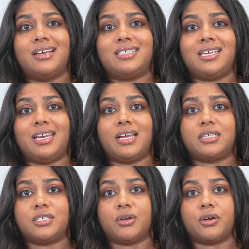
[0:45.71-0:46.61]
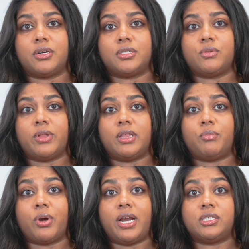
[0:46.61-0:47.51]
C D S occurs when the
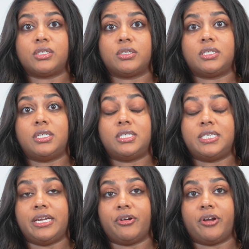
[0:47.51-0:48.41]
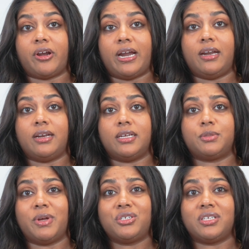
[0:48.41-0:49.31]
brain starts to deteriorate,
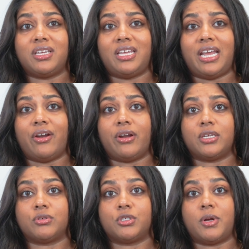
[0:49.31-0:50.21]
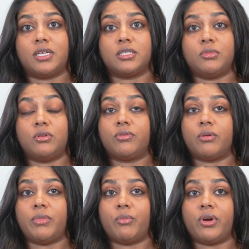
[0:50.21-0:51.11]
especially in the areas responsible
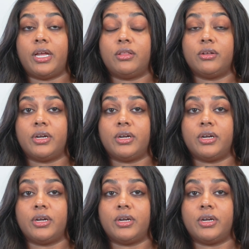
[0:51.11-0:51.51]
for memory and